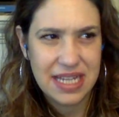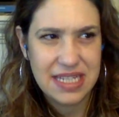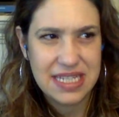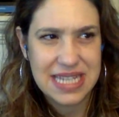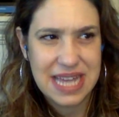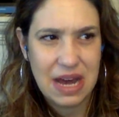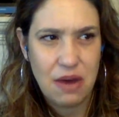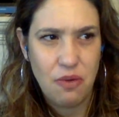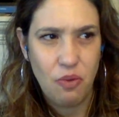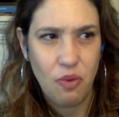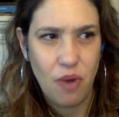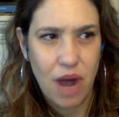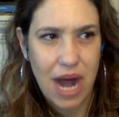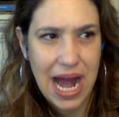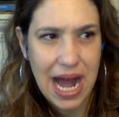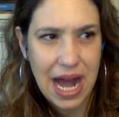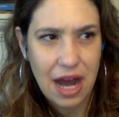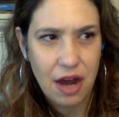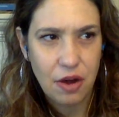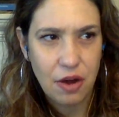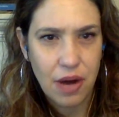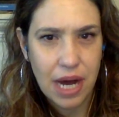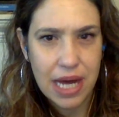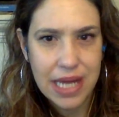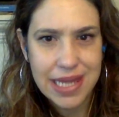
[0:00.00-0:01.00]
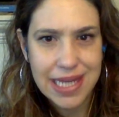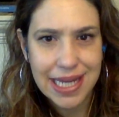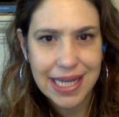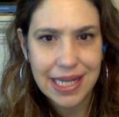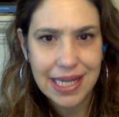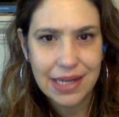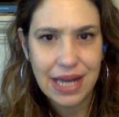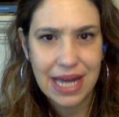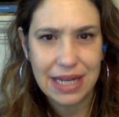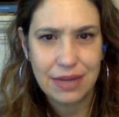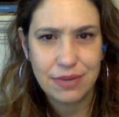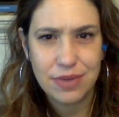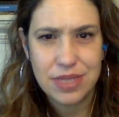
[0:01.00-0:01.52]
think it's that wow." I think, it,
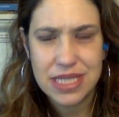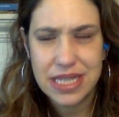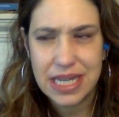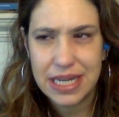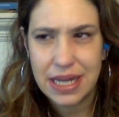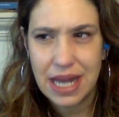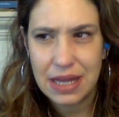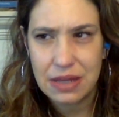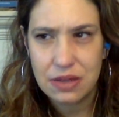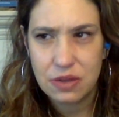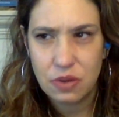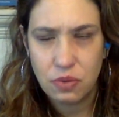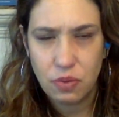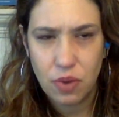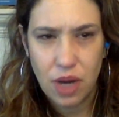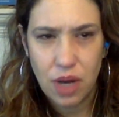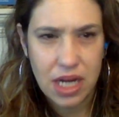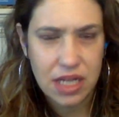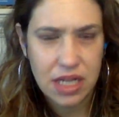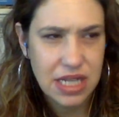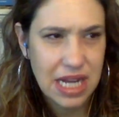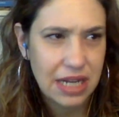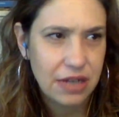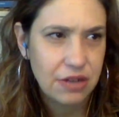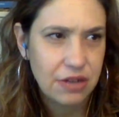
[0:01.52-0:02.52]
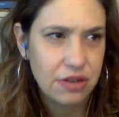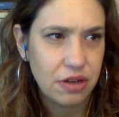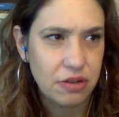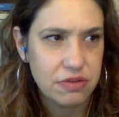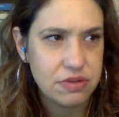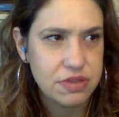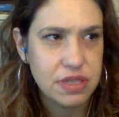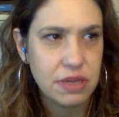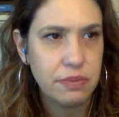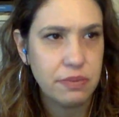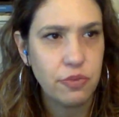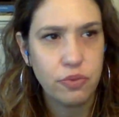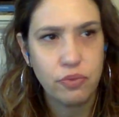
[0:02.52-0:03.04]
and yeah. it was like at the I don't know,
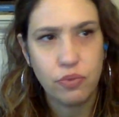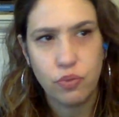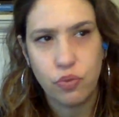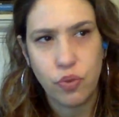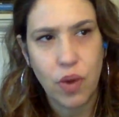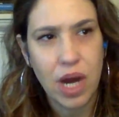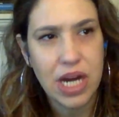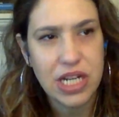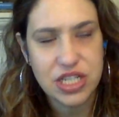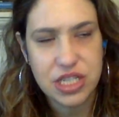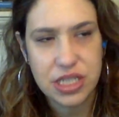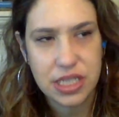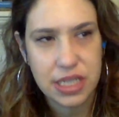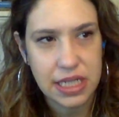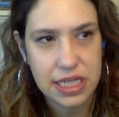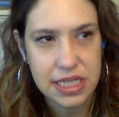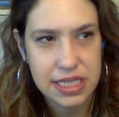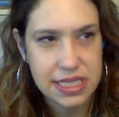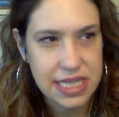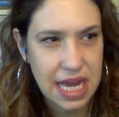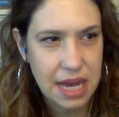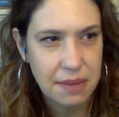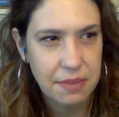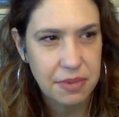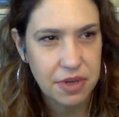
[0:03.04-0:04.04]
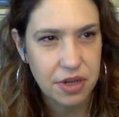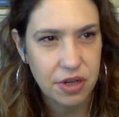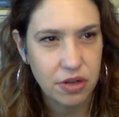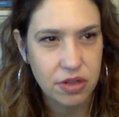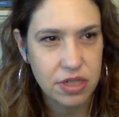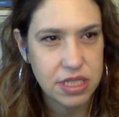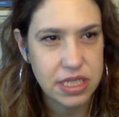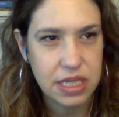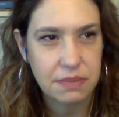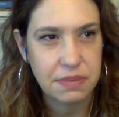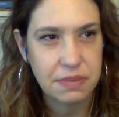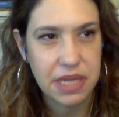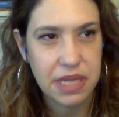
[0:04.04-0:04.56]
some Washington Examiner or
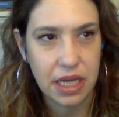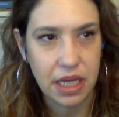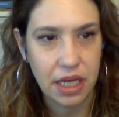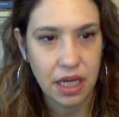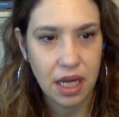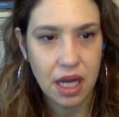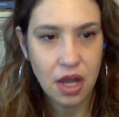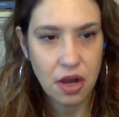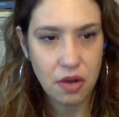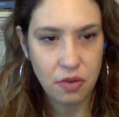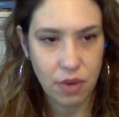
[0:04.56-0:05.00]
something,